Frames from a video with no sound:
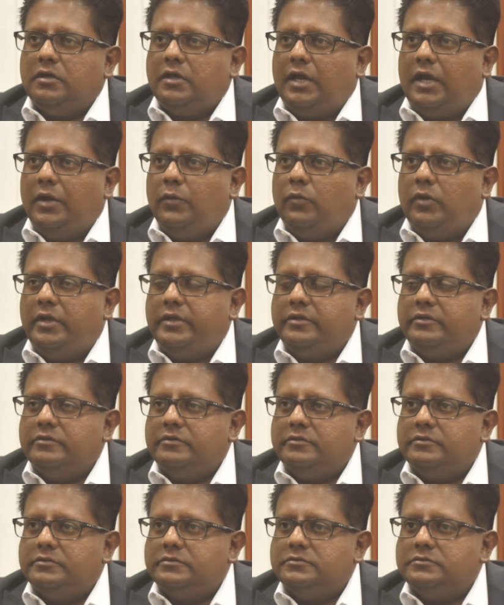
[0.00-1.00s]
I want
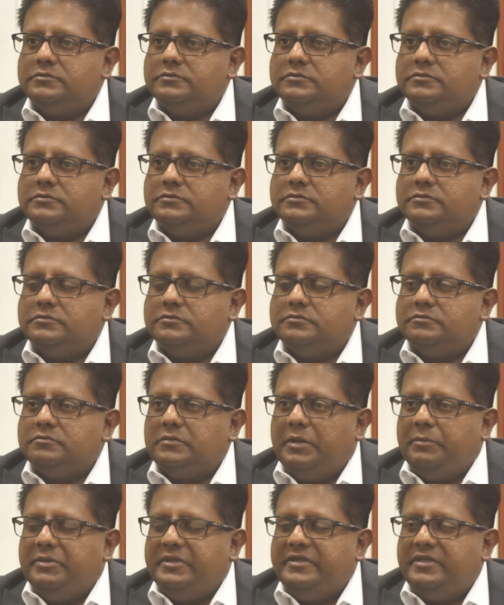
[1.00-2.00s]
to
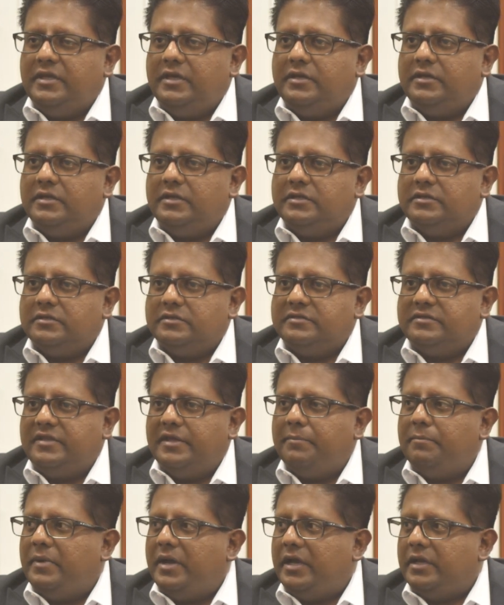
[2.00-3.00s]
maybe take a little
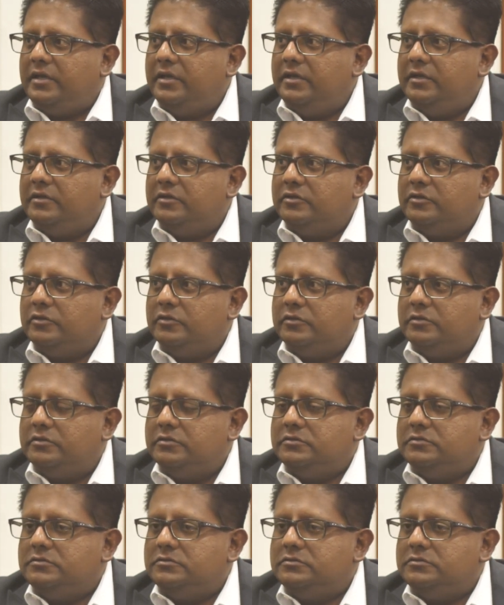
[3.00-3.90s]
step back into